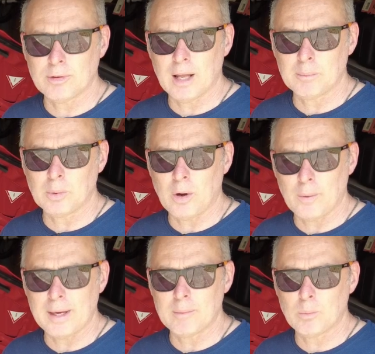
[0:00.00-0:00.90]
available
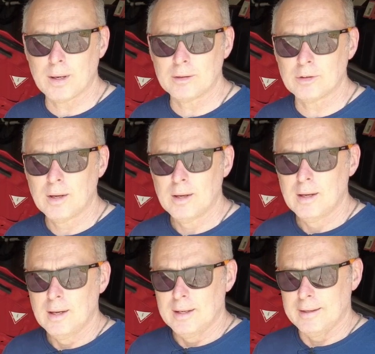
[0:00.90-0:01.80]
OEM ones.
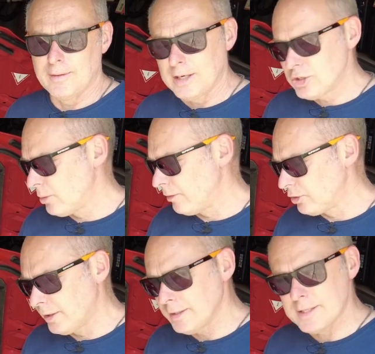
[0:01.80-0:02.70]
Now the issue I've
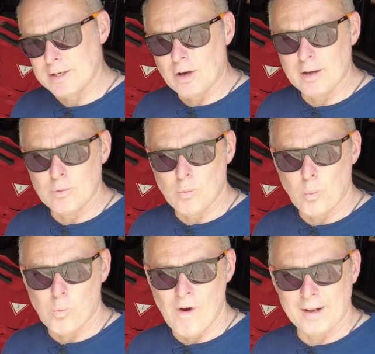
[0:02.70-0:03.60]
got is that I
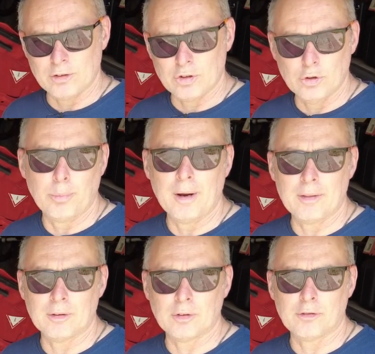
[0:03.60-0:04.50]
run two
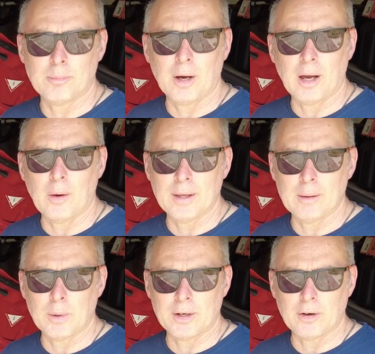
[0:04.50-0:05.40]
breathers off my
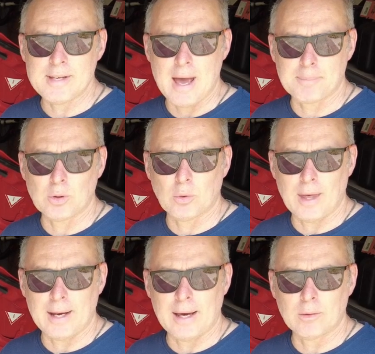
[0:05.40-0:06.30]
OEM one. I tapped all
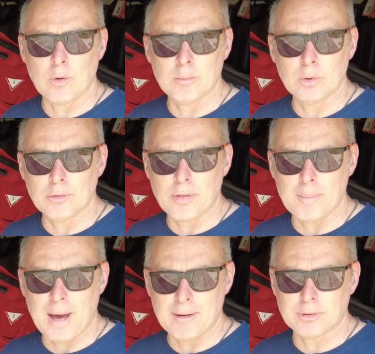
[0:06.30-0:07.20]
that out, removed the
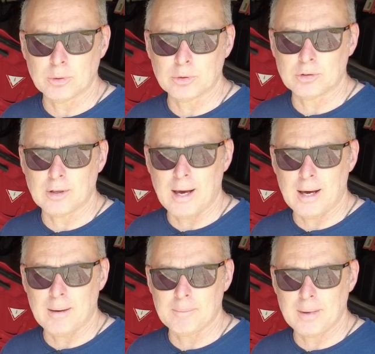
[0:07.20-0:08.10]
baffles
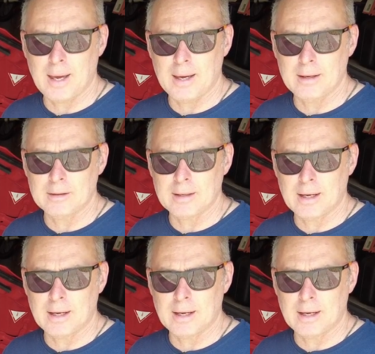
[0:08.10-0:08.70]
and